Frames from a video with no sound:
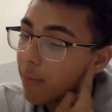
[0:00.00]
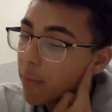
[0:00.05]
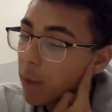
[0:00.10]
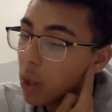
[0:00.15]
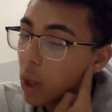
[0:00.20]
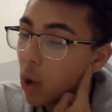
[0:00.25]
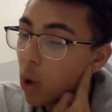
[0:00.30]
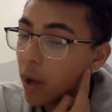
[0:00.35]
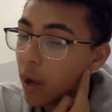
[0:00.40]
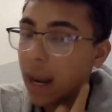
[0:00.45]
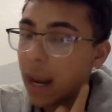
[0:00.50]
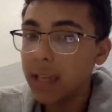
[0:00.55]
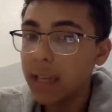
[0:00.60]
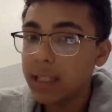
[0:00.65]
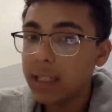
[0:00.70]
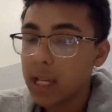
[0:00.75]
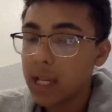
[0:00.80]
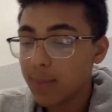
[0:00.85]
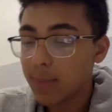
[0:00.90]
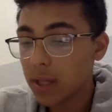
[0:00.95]
localize
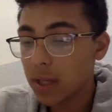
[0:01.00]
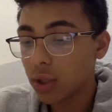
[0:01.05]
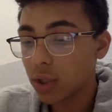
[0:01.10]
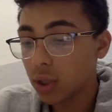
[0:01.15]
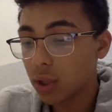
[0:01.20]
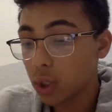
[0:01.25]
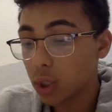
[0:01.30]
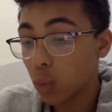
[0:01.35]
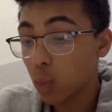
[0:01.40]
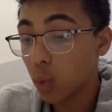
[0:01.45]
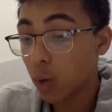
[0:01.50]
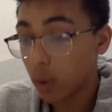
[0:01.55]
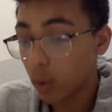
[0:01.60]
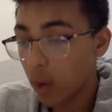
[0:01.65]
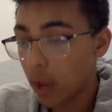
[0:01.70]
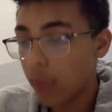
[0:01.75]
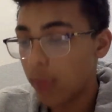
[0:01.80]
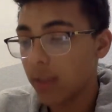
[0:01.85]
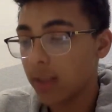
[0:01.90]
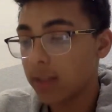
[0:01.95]
things based on just
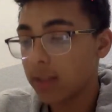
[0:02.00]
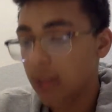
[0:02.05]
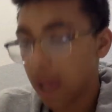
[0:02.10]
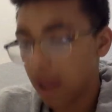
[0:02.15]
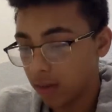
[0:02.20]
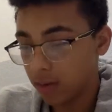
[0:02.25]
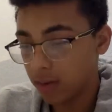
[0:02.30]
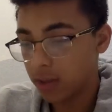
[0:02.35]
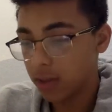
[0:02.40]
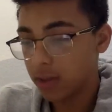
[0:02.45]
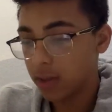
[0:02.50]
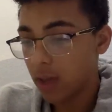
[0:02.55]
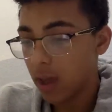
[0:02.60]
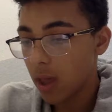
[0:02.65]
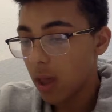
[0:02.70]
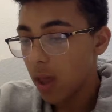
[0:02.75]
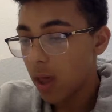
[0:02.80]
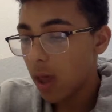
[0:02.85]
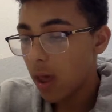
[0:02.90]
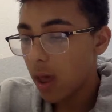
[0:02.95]
the sounds.
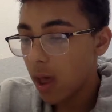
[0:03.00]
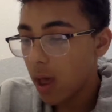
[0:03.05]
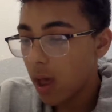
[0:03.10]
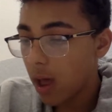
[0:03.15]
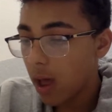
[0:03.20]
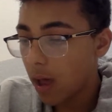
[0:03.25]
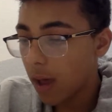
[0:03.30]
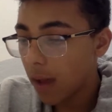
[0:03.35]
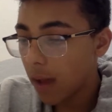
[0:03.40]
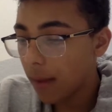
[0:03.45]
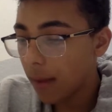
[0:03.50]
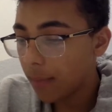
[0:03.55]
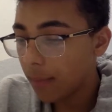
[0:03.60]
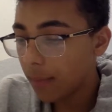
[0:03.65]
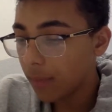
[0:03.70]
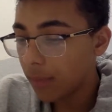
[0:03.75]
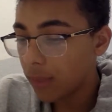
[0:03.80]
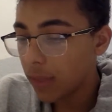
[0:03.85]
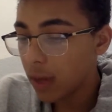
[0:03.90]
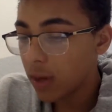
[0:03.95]

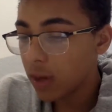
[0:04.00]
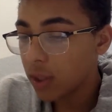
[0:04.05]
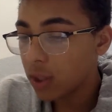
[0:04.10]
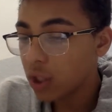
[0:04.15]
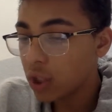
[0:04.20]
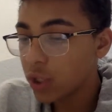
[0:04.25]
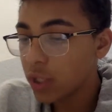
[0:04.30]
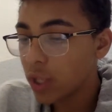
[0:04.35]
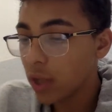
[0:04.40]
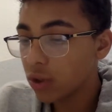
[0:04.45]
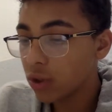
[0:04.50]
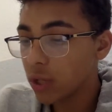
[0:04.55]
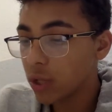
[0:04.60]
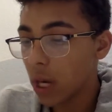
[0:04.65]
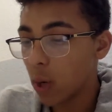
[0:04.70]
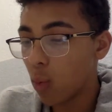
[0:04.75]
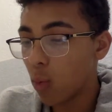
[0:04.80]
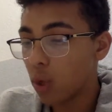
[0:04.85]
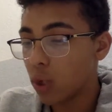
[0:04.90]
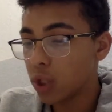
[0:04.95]
There is sound
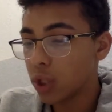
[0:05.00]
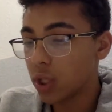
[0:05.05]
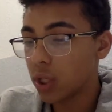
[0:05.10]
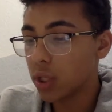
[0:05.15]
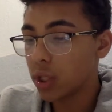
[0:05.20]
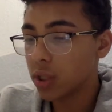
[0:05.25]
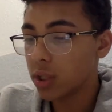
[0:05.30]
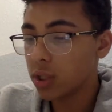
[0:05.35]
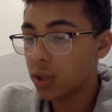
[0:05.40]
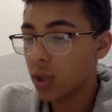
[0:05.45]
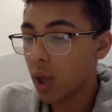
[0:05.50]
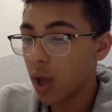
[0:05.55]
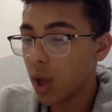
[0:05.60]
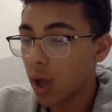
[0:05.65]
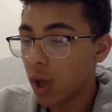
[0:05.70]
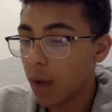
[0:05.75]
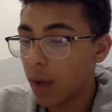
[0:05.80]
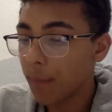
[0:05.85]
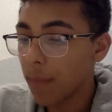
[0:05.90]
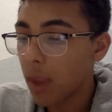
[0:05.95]
shadow, which is
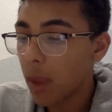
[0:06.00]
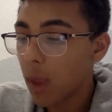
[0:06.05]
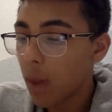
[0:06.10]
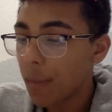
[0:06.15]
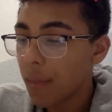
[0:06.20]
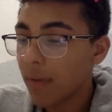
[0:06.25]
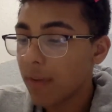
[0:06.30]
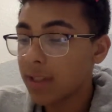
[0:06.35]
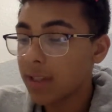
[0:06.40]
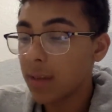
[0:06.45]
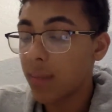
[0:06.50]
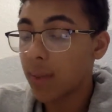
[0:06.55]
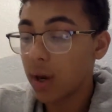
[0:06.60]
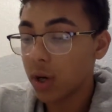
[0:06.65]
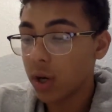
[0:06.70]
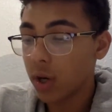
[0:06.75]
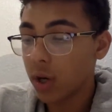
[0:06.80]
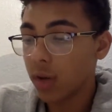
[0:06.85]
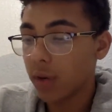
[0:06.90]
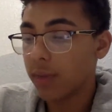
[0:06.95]
the provides a
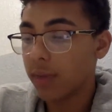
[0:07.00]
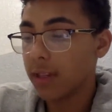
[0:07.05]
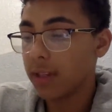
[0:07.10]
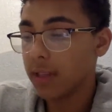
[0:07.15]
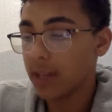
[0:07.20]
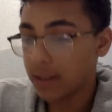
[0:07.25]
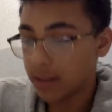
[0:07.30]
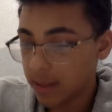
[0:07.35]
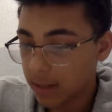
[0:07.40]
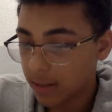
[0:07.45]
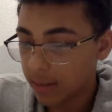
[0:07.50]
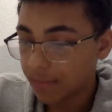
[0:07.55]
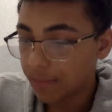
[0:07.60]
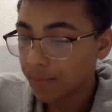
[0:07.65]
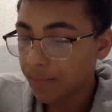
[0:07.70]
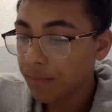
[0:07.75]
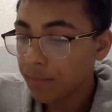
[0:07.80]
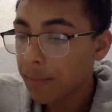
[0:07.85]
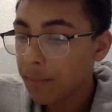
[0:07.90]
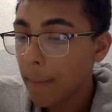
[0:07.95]
barrier of the intensity.
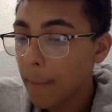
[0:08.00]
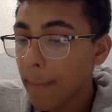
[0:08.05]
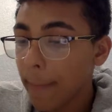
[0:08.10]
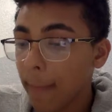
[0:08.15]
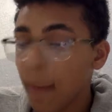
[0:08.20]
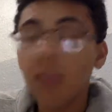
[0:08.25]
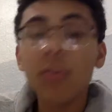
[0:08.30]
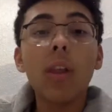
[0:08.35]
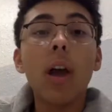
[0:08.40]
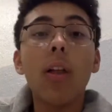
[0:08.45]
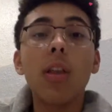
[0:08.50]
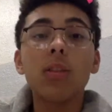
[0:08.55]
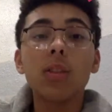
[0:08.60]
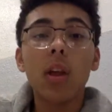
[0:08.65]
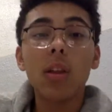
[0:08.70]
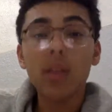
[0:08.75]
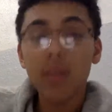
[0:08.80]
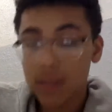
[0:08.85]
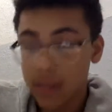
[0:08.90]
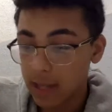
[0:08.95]
Now there's
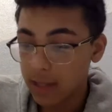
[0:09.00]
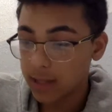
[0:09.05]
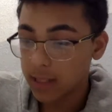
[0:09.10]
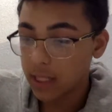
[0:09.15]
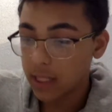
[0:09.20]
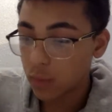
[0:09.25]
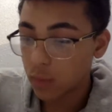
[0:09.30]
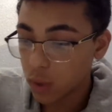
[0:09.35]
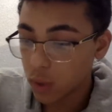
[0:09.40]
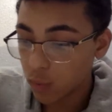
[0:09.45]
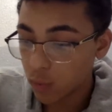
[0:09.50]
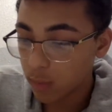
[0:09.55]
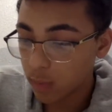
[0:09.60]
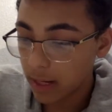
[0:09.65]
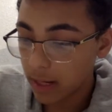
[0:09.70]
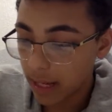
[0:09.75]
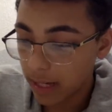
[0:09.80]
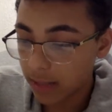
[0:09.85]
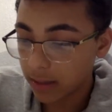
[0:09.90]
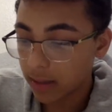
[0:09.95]
other senses, which would
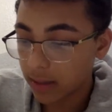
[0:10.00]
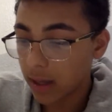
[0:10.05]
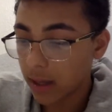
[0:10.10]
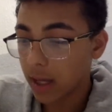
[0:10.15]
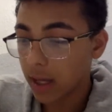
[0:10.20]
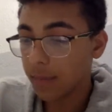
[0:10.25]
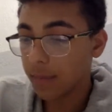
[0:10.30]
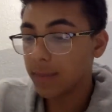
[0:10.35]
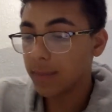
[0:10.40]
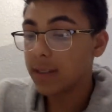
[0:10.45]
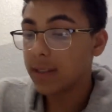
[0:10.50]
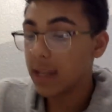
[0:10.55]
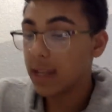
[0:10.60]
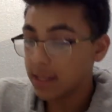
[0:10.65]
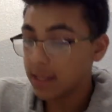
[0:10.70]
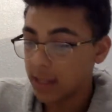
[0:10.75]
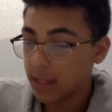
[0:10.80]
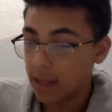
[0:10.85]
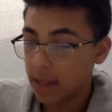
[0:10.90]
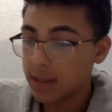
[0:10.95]
be like
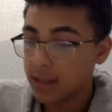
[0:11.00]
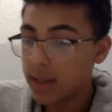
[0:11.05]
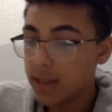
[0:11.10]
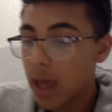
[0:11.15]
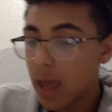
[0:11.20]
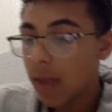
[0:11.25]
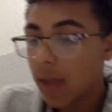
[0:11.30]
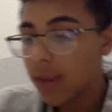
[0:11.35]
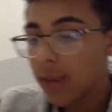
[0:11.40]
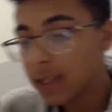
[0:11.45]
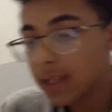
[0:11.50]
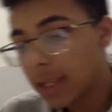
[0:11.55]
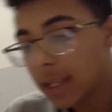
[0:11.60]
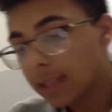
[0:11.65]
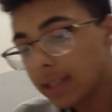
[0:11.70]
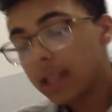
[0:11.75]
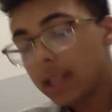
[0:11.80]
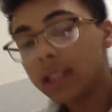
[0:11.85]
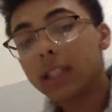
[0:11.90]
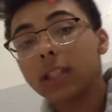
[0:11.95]
skin sense. The
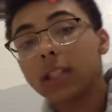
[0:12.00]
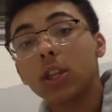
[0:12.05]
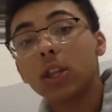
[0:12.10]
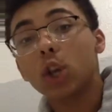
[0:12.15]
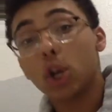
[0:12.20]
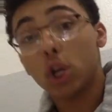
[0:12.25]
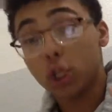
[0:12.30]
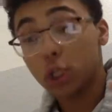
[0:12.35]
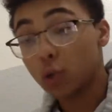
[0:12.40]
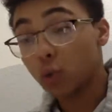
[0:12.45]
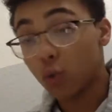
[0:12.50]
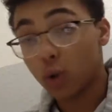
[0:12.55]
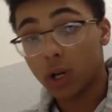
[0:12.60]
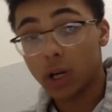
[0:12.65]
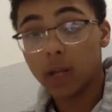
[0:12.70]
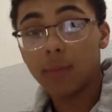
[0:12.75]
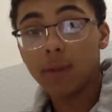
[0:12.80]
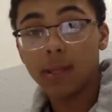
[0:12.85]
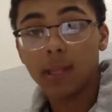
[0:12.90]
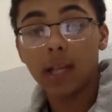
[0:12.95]
skin sense is the largest
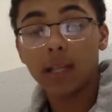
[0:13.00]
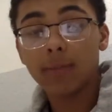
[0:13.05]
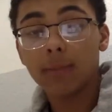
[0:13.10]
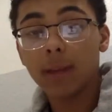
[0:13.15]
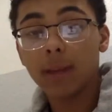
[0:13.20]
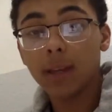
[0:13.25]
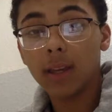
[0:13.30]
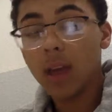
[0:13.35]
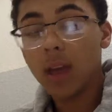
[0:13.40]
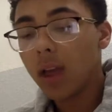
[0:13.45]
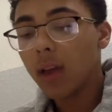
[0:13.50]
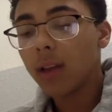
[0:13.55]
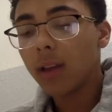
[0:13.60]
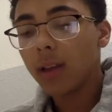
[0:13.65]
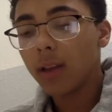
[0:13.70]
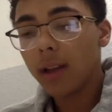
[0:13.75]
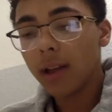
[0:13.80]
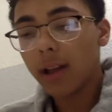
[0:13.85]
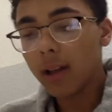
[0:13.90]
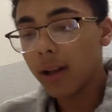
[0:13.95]
organ besides my,
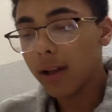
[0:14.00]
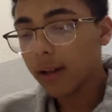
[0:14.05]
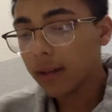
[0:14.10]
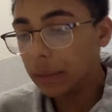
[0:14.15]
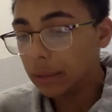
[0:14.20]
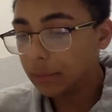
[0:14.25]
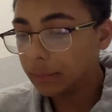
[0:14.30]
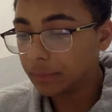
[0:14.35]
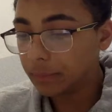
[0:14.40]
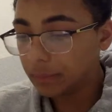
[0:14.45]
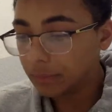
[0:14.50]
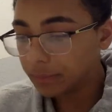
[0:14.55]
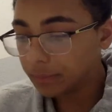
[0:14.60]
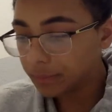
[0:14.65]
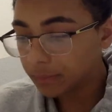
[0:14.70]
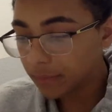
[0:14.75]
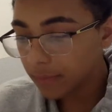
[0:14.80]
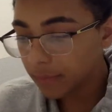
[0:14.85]
and